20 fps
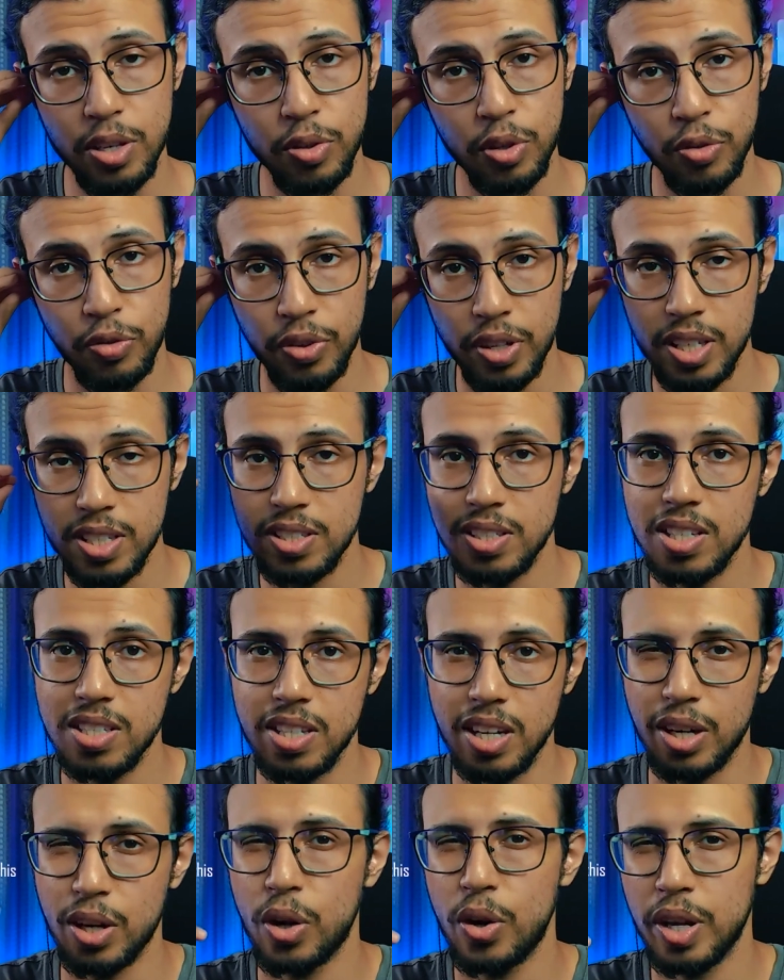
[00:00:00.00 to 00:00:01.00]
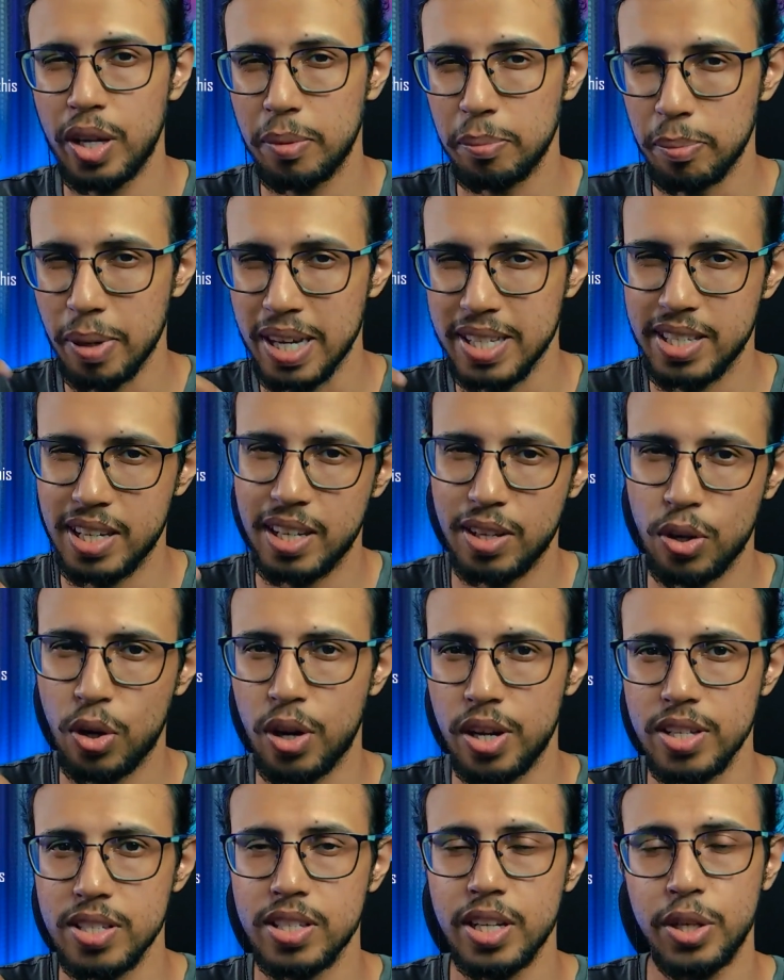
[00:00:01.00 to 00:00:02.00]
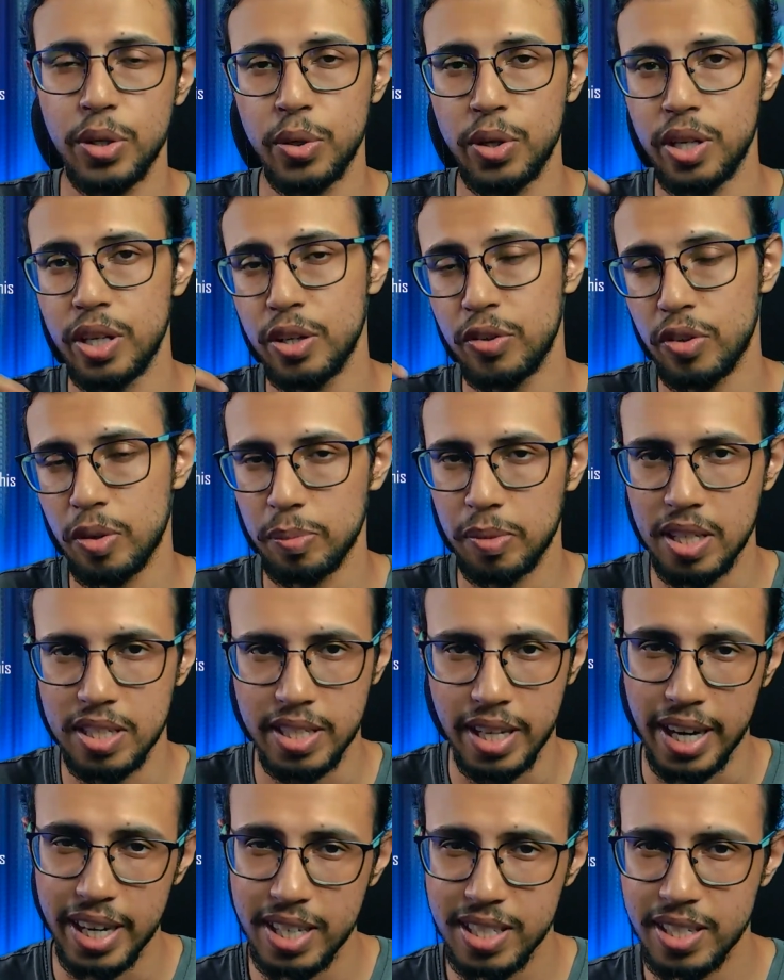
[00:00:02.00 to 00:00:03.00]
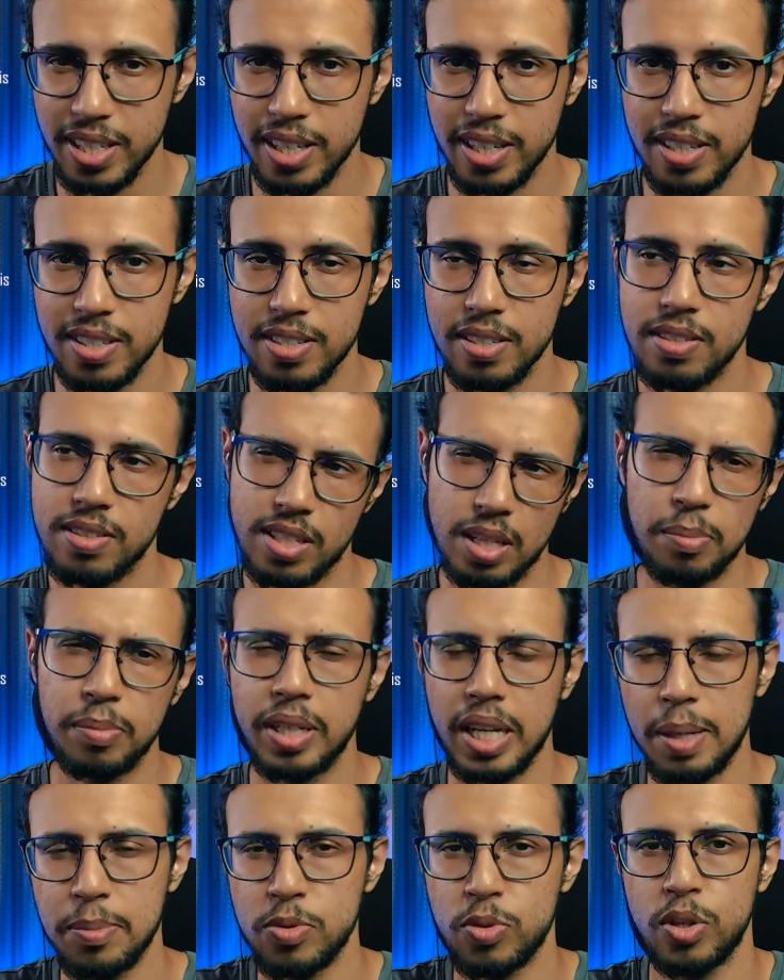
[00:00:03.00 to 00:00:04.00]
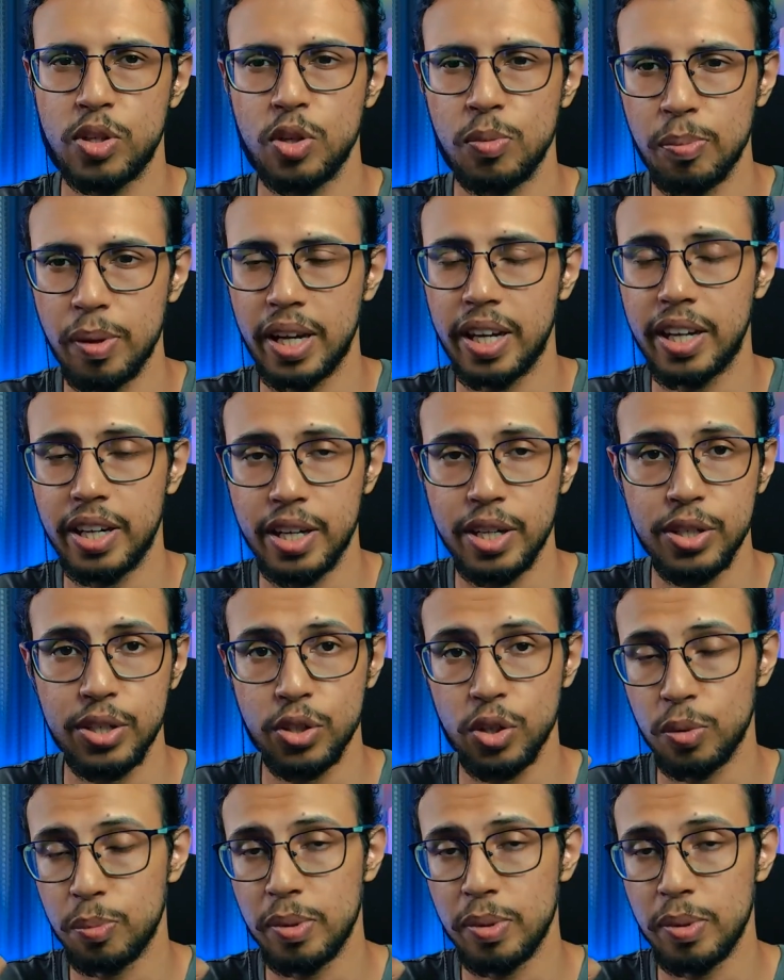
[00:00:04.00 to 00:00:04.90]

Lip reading: how you fix this annoying buzzing noise that you hear from these headsets sometimes when you plug it into your